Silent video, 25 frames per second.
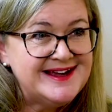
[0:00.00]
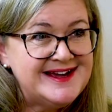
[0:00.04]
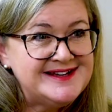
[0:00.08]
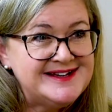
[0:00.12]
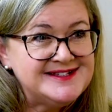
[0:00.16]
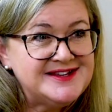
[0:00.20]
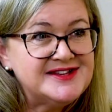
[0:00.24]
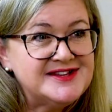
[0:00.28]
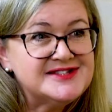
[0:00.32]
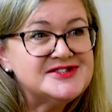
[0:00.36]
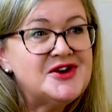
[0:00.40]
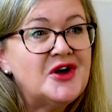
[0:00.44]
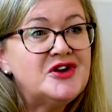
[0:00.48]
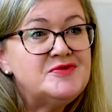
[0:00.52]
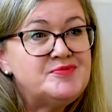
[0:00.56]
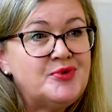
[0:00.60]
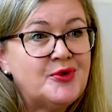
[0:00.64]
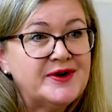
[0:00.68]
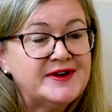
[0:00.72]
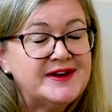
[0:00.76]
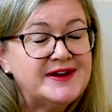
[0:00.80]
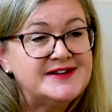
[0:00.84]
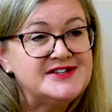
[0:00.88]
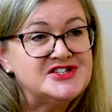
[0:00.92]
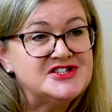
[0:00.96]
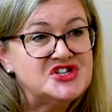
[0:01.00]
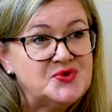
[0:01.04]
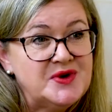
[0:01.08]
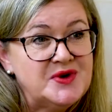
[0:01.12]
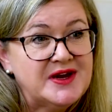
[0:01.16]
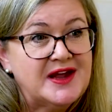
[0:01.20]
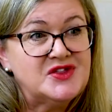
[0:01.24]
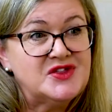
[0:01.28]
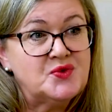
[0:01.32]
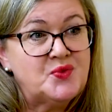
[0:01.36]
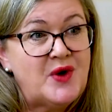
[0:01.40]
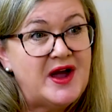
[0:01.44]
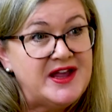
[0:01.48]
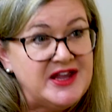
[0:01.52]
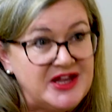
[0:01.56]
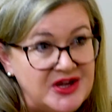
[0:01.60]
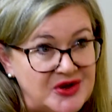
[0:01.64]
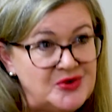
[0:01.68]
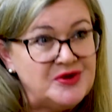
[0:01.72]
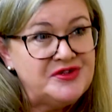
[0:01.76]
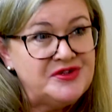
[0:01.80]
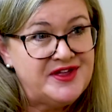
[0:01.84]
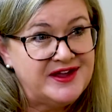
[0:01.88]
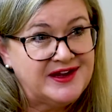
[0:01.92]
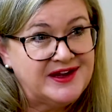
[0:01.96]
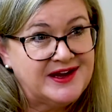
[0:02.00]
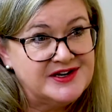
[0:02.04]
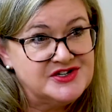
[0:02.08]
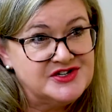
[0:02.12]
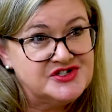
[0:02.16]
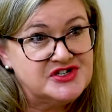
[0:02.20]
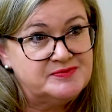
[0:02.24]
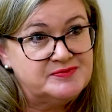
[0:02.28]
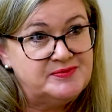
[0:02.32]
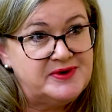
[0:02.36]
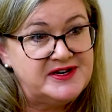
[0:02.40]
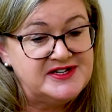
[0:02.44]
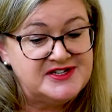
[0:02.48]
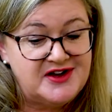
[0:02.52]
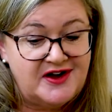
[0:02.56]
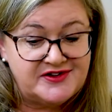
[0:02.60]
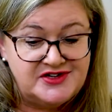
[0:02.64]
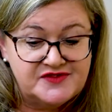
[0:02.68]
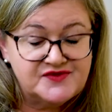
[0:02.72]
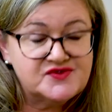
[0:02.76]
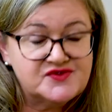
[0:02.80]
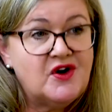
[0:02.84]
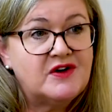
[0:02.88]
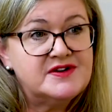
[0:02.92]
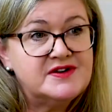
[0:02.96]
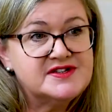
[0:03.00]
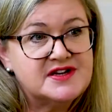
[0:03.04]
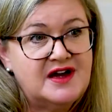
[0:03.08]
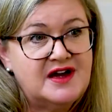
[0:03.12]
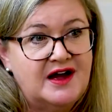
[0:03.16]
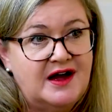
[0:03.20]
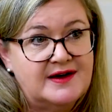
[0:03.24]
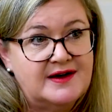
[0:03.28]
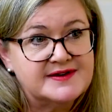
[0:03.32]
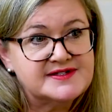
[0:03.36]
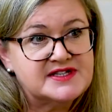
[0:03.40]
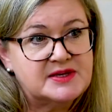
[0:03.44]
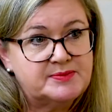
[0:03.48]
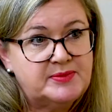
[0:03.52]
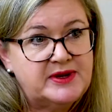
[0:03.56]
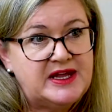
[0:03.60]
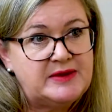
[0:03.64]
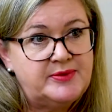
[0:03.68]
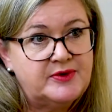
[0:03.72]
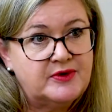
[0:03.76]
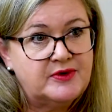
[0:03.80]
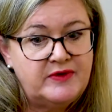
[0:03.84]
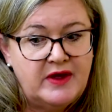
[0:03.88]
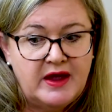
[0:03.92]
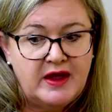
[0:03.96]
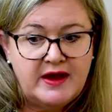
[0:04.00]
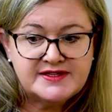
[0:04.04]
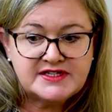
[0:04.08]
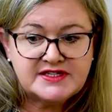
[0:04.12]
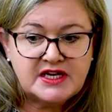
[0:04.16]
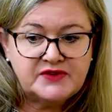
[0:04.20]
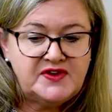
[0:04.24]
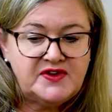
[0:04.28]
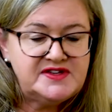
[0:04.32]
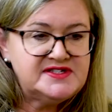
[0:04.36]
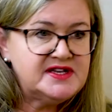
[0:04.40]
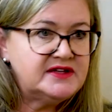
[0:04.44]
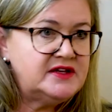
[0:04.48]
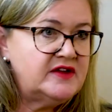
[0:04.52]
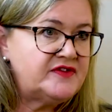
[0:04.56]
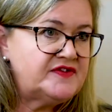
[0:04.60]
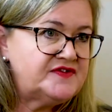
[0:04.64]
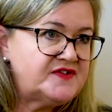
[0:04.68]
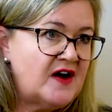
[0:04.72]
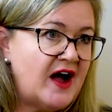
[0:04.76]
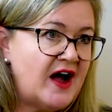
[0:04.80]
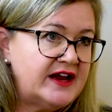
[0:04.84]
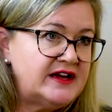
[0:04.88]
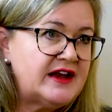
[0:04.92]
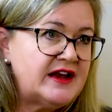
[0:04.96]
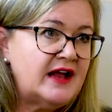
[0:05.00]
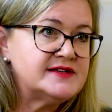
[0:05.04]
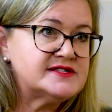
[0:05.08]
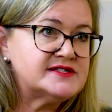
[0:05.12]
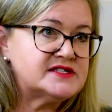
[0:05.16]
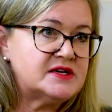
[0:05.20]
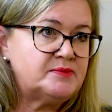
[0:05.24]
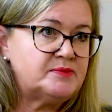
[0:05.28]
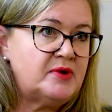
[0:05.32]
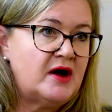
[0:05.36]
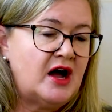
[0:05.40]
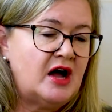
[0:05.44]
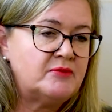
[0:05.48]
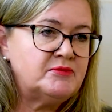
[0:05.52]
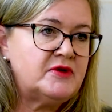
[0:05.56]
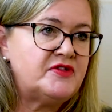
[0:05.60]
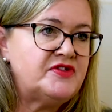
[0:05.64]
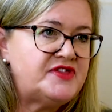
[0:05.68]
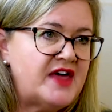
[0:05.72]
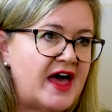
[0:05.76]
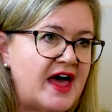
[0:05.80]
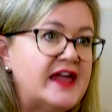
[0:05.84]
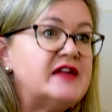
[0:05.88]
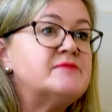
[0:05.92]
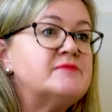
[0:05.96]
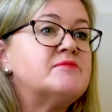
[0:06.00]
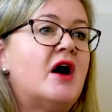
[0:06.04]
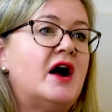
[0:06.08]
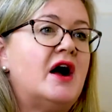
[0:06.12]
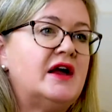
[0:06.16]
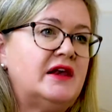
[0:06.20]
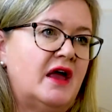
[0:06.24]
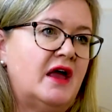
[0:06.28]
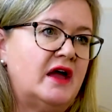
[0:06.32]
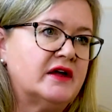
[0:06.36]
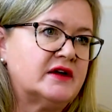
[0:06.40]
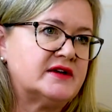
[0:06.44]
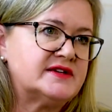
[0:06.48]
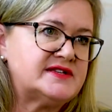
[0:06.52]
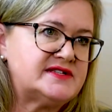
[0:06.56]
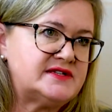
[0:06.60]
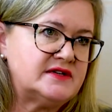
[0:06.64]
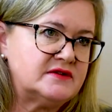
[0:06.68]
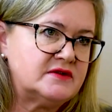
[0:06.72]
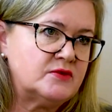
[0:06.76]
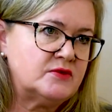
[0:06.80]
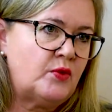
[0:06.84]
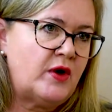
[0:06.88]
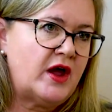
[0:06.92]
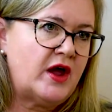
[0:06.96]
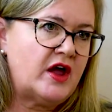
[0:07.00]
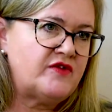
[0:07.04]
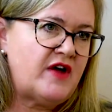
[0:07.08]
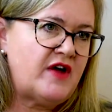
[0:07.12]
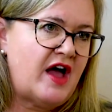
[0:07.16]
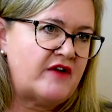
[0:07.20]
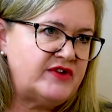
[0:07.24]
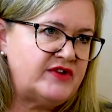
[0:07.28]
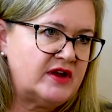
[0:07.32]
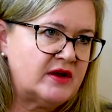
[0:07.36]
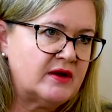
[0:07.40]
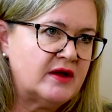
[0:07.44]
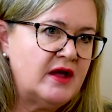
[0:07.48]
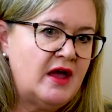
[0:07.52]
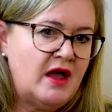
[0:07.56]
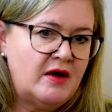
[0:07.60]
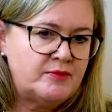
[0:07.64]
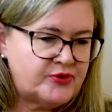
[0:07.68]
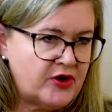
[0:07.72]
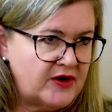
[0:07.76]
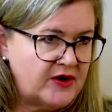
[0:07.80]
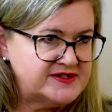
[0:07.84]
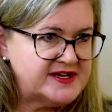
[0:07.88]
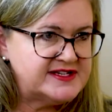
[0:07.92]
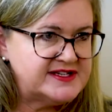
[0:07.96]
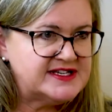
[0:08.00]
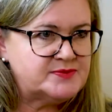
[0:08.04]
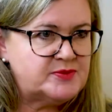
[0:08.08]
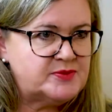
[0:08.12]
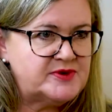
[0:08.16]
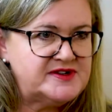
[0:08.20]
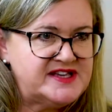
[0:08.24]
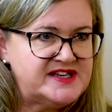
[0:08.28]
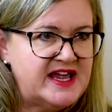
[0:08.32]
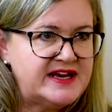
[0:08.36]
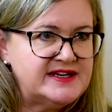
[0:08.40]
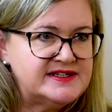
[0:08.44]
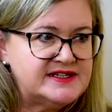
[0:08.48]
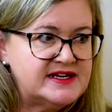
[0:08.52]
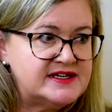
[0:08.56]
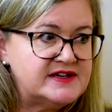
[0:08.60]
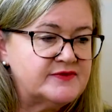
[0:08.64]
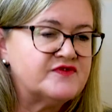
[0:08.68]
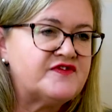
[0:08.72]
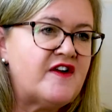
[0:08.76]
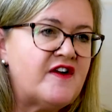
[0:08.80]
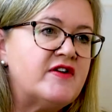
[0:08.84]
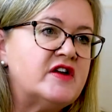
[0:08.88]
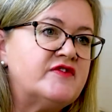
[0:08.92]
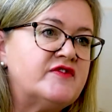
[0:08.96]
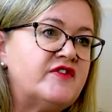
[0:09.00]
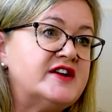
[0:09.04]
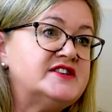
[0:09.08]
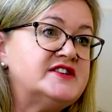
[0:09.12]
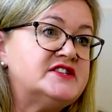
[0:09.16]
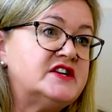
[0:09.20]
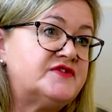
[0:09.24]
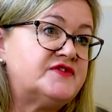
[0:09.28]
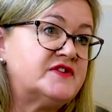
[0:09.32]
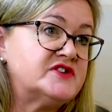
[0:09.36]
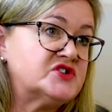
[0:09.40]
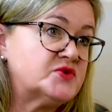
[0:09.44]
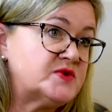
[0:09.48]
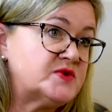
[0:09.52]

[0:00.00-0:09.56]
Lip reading: So there's no point in doing it the way you think it should be done. You've got to ask the people. So if it's in the finance department, they might like a certain way of having processes presented, very, very different to a